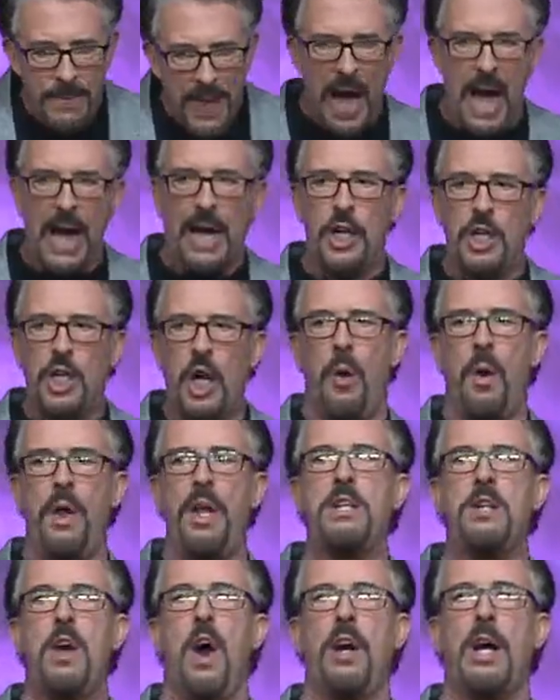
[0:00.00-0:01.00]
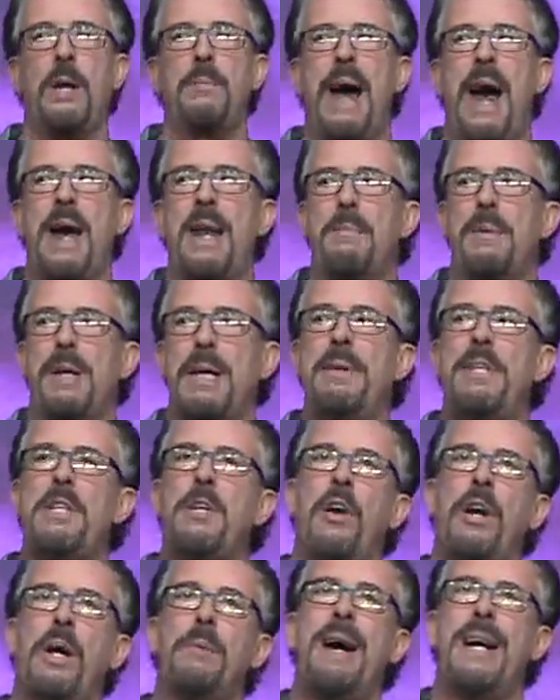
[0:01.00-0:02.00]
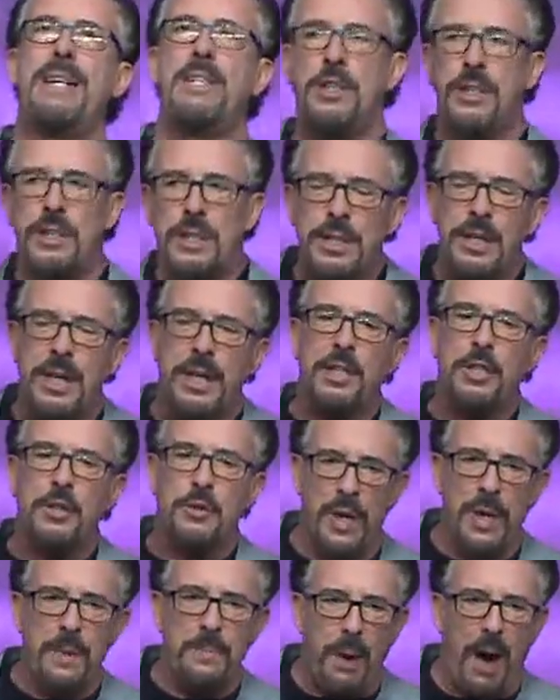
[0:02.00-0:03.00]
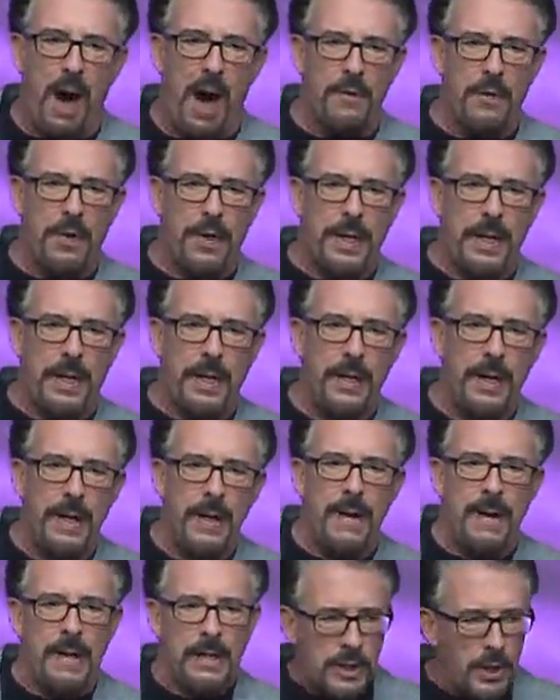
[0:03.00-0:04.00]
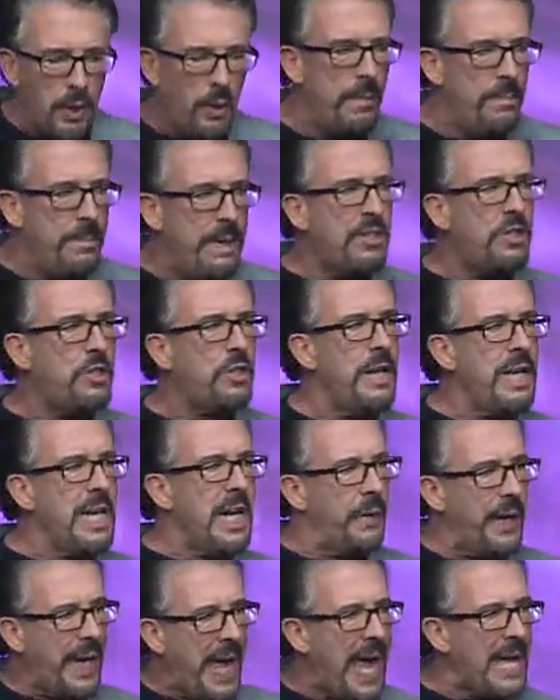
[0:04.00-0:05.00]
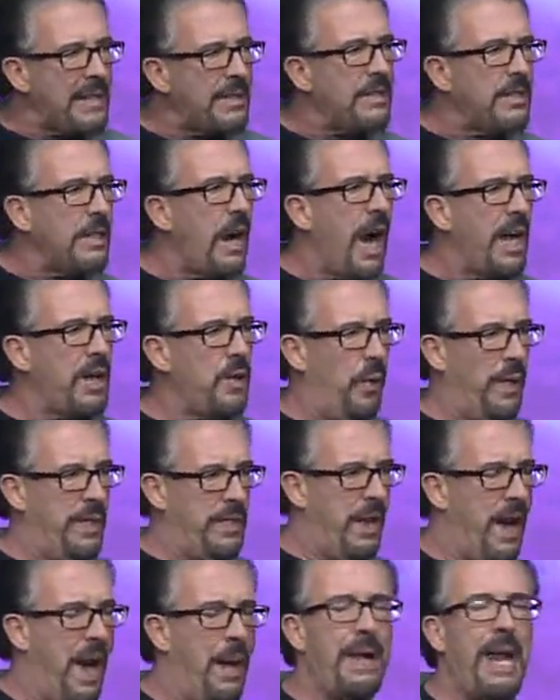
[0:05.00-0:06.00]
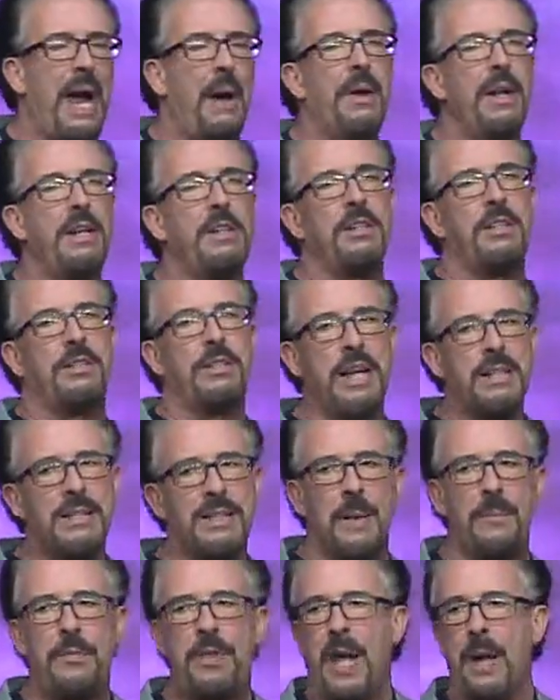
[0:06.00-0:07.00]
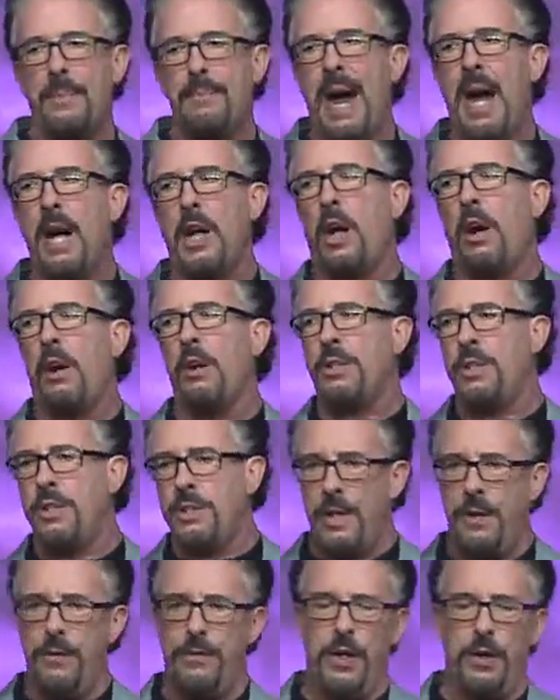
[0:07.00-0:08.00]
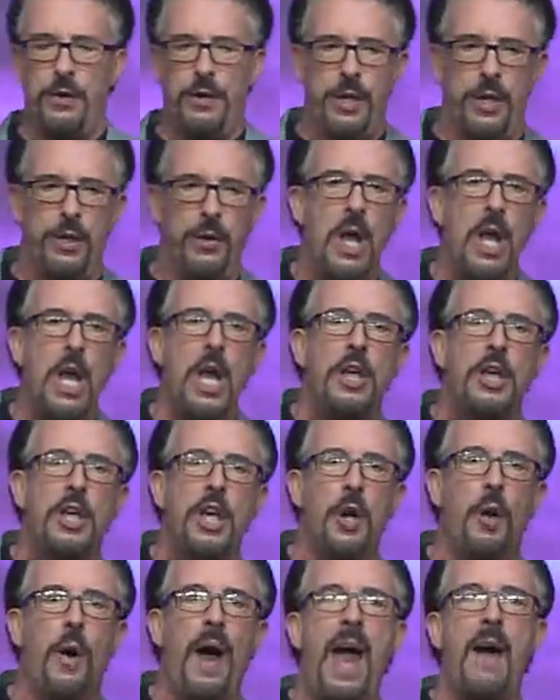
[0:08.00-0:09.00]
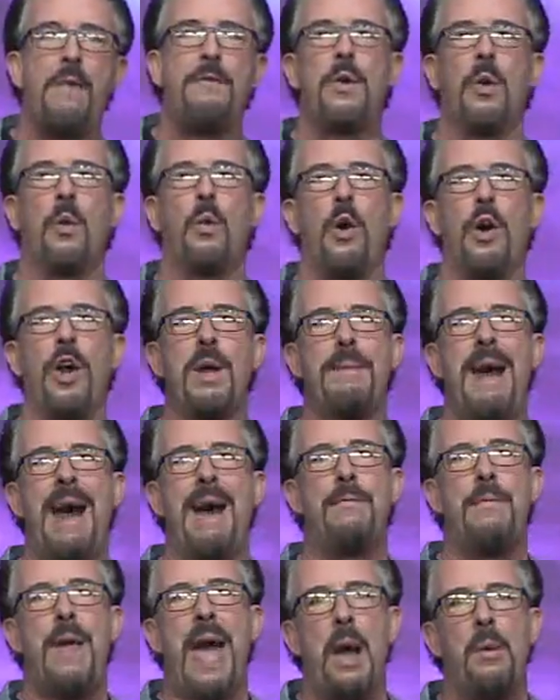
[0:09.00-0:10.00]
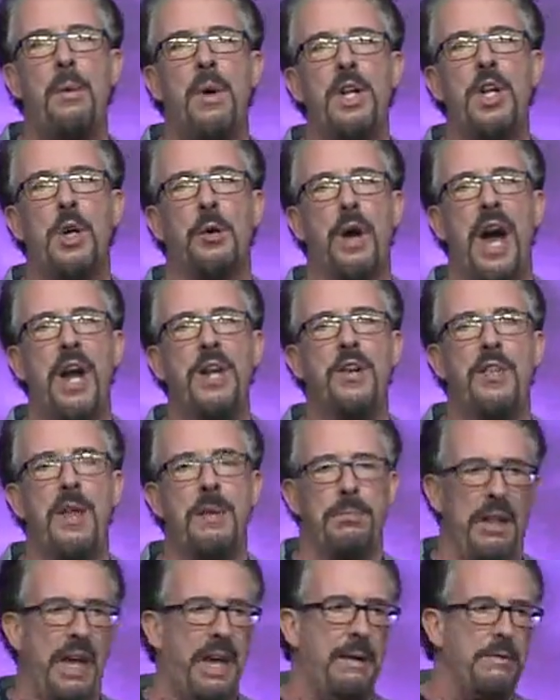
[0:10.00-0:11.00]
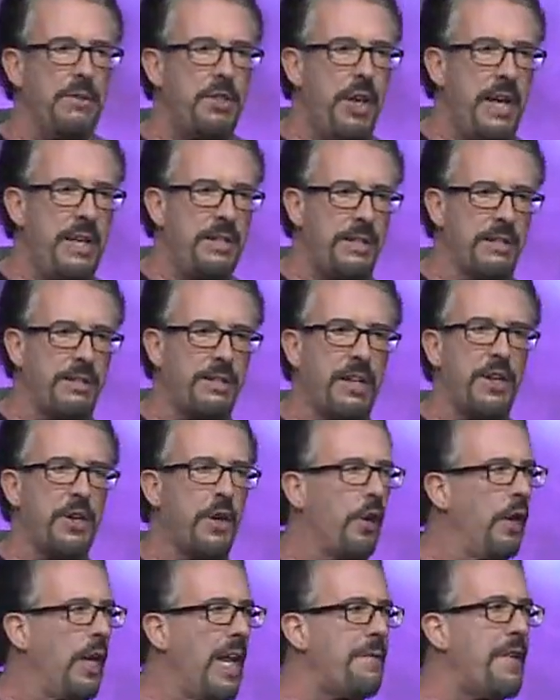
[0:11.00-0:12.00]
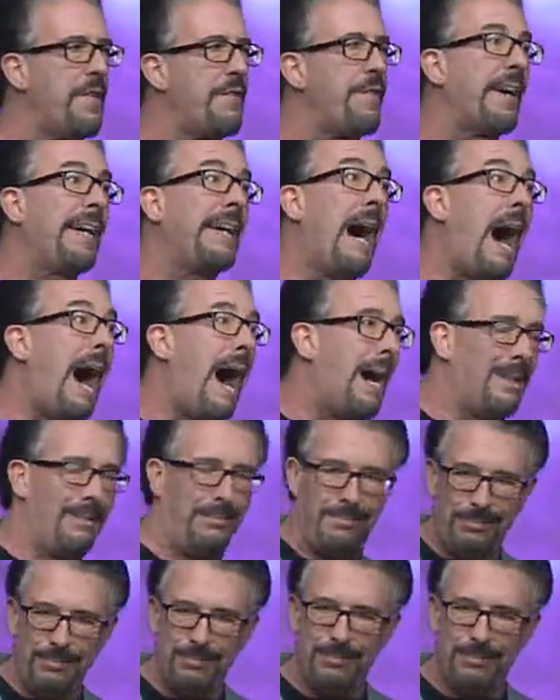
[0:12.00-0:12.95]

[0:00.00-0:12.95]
Now, I could go on and talk about it, but let me talk about just the extreme poverty. So a missionary asked God one time, and I want to just say something about curses and voodoo. You don't have to worry about that when you're under the blood of Jesus and you're living for God.